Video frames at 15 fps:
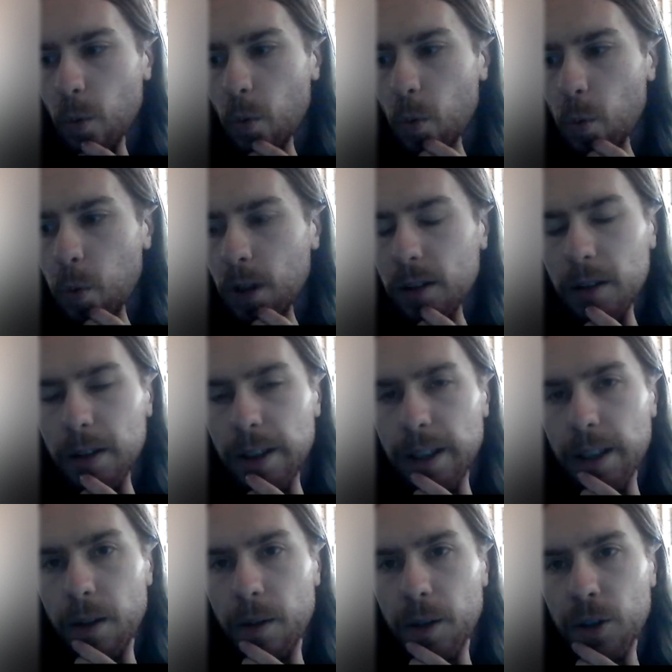One
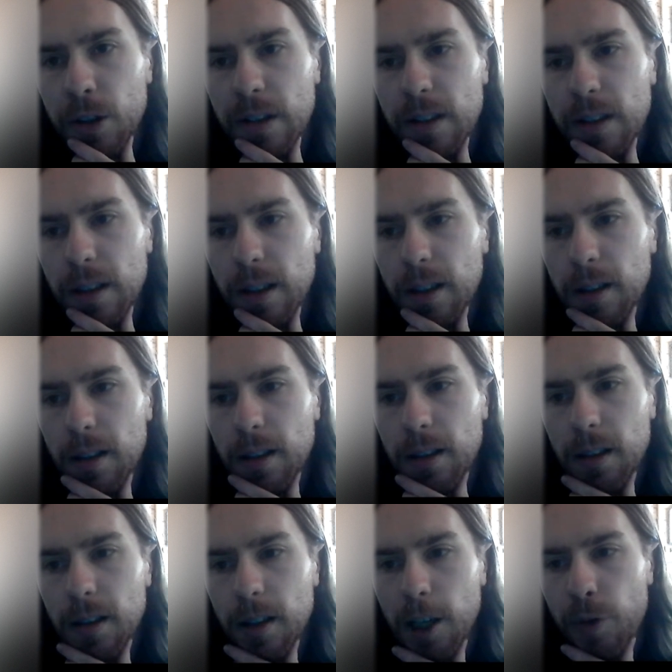day
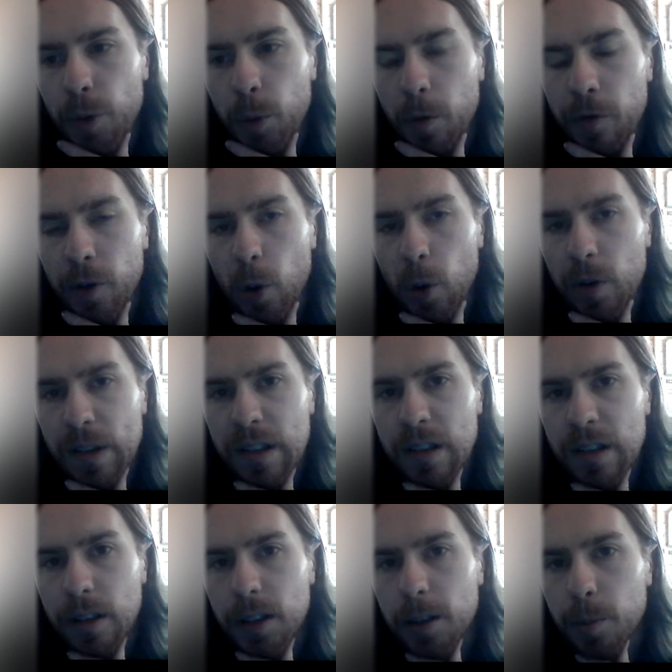everyone falls
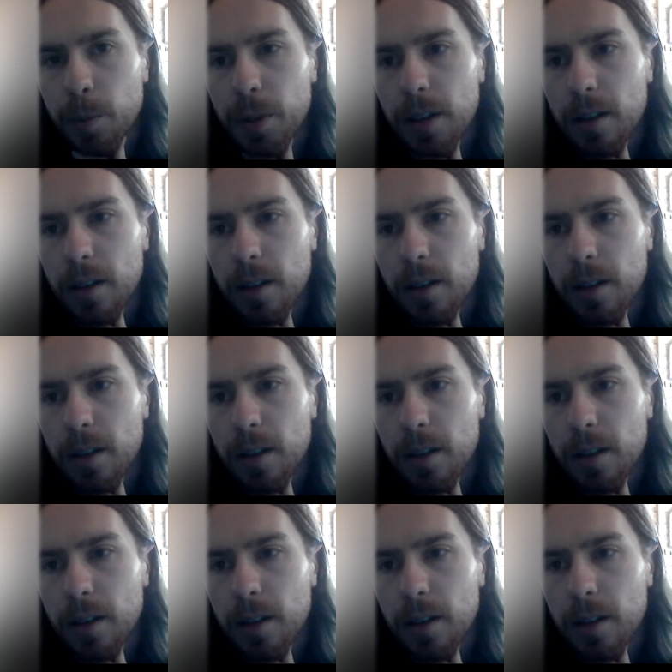asleep